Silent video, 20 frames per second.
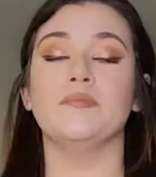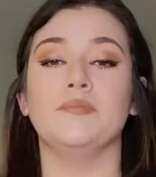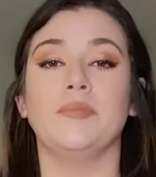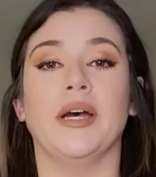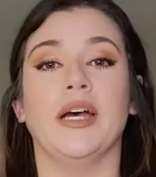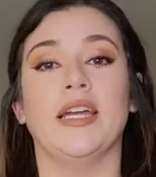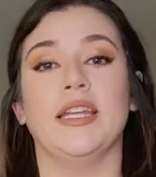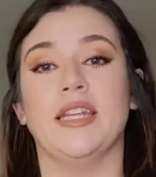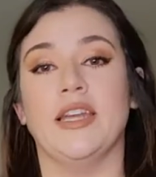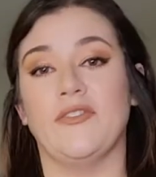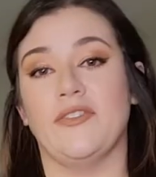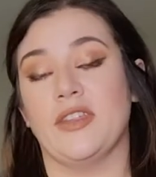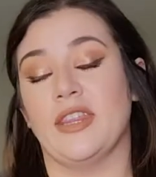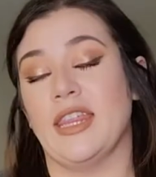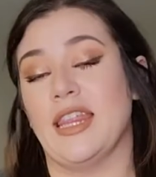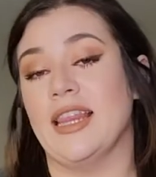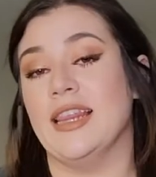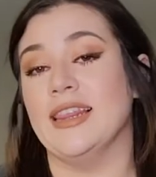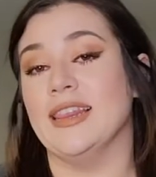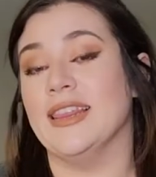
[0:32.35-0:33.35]
But
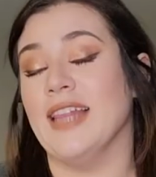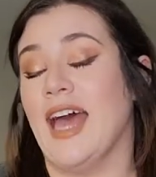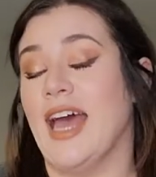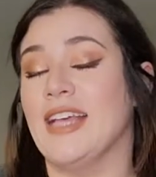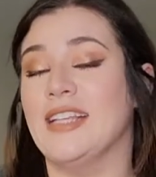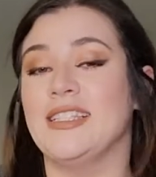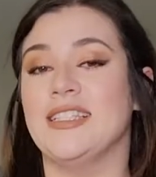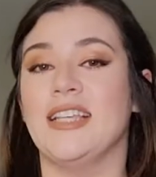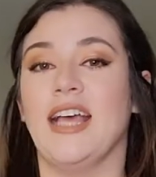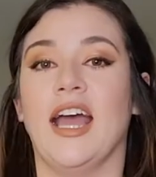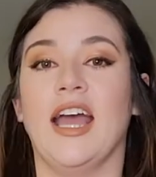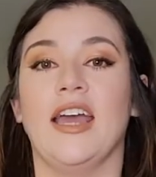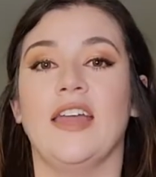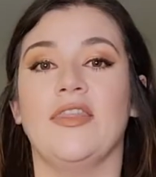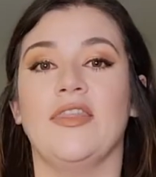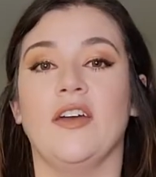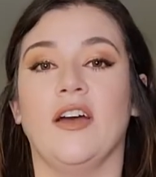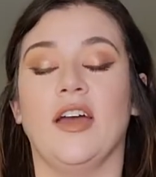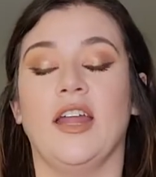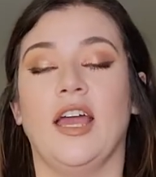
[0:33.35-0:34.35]
nevertheless, I
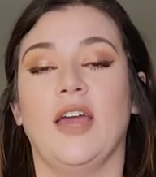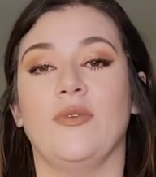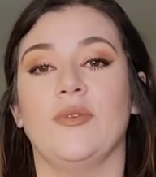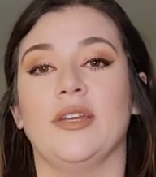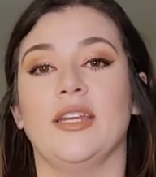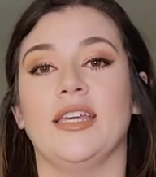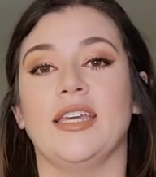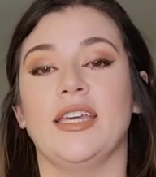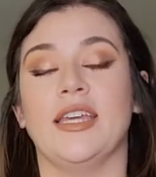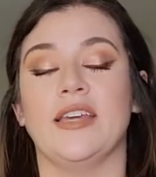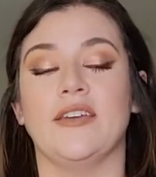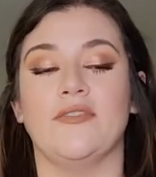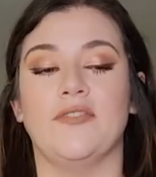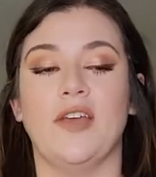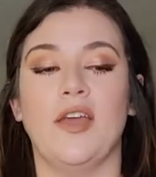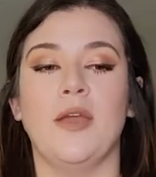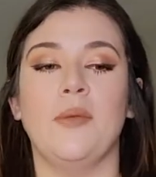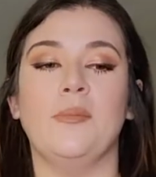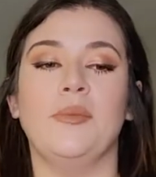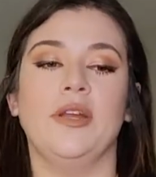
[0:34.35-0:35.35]
thought I would give
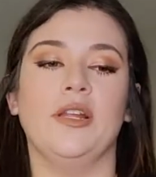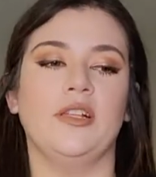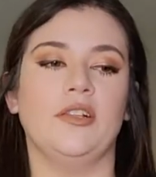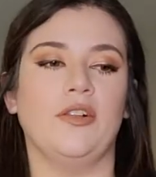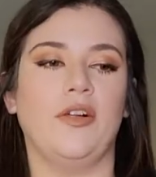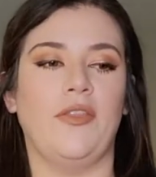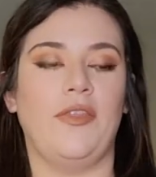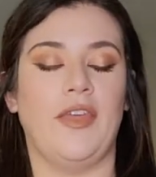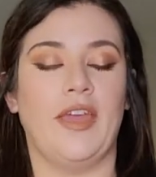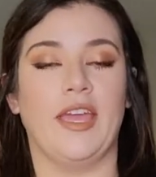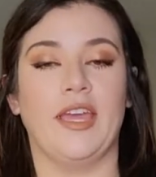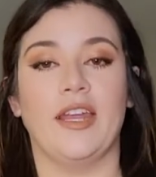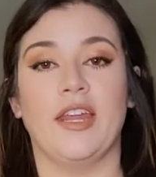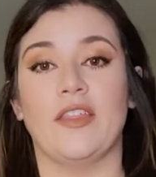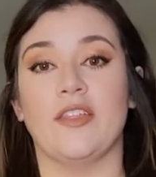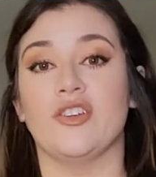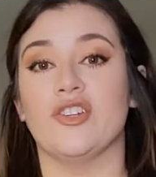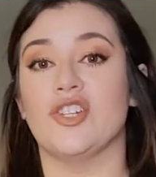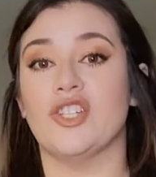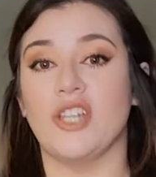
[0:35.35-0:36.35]
Pretty Little Thing
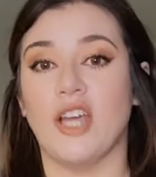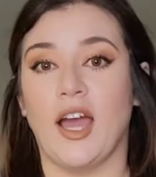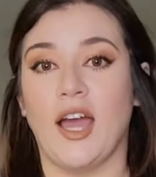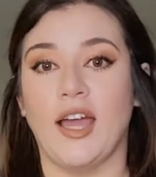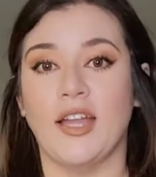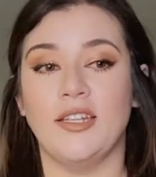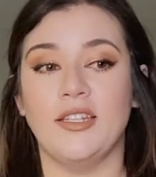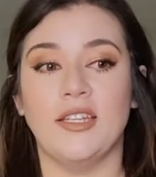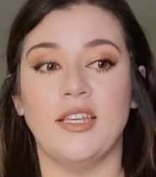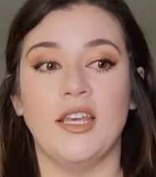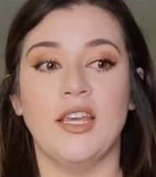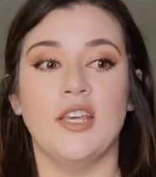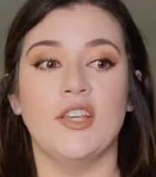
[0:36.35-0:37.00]
another shot.